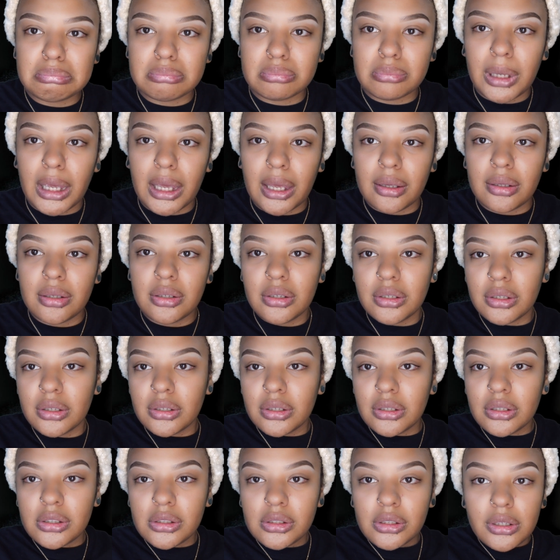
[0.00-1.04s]
Meh.
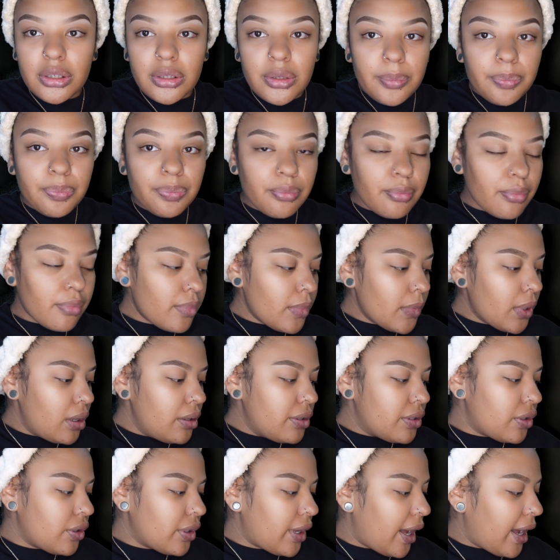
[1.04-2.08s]

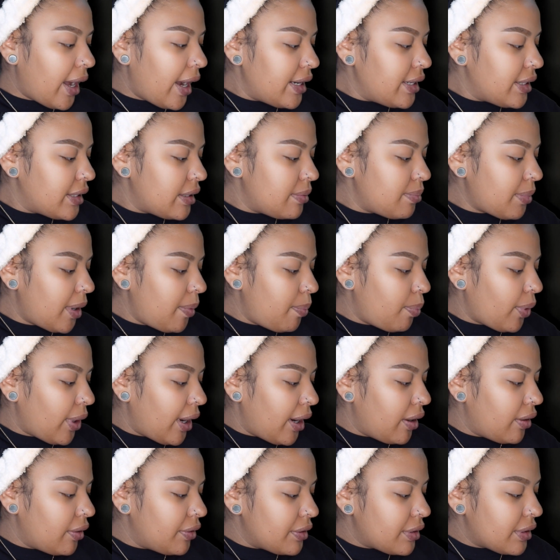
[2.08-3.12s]
So yeah, I did my
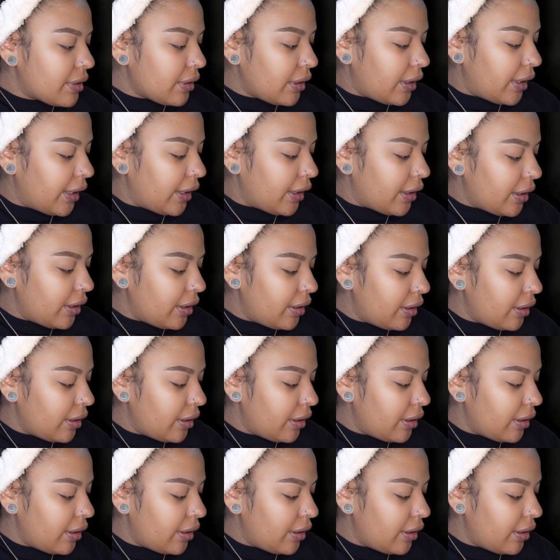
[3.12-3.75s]
brows like